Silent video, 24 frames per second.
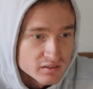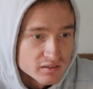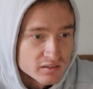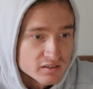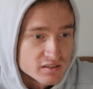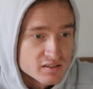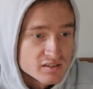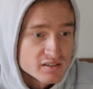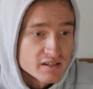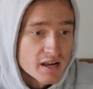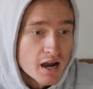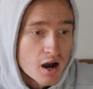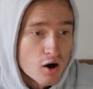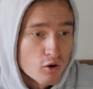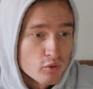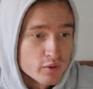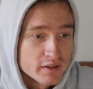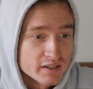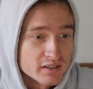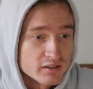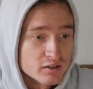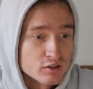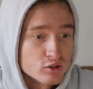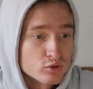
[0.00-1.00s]
Let's see how we
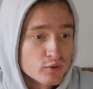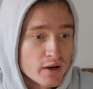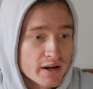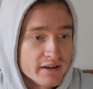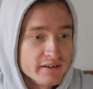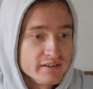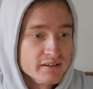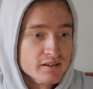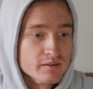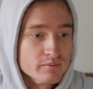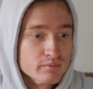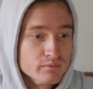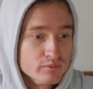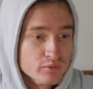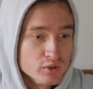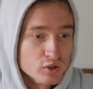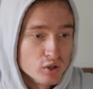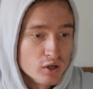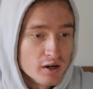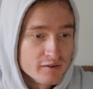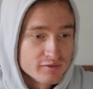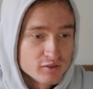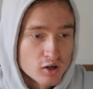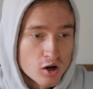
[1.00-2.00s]
can threaten him. We
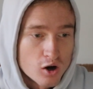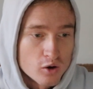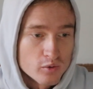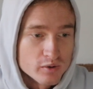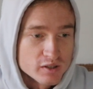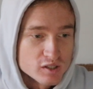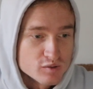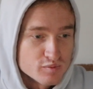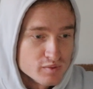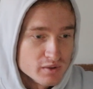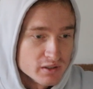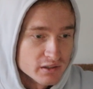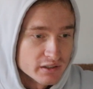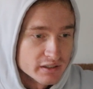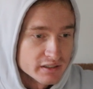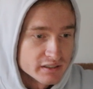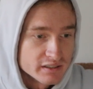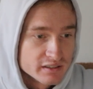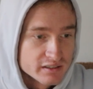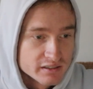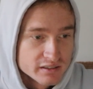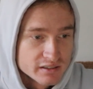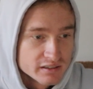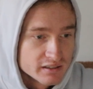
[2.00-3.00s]
don't have to always be
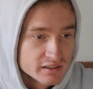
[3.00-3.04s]
like